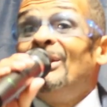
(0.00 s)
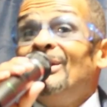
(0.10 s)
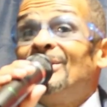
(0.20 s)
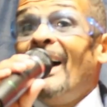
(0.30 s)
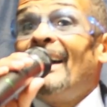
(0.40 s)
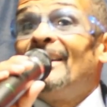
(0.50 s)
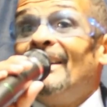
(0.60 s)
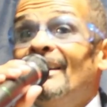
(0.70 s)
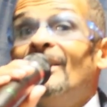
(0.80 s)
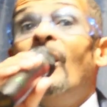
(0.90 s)
he's not
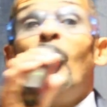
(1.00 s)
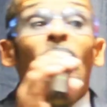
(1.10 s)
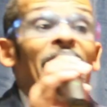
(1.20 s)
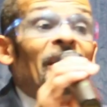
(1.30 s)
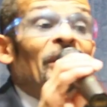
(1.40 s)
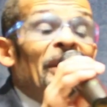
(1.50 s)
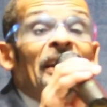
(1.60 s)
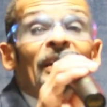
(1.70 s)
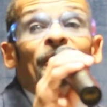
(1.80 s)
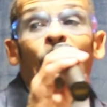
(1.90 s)
here, we can
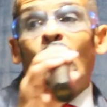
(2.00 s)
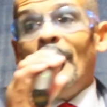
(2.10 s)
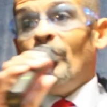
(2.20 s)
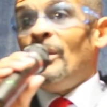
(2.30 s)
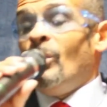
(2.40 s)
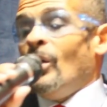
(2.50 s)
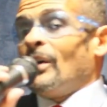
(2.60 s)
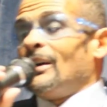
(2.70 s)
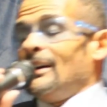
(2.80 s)
live the way we want to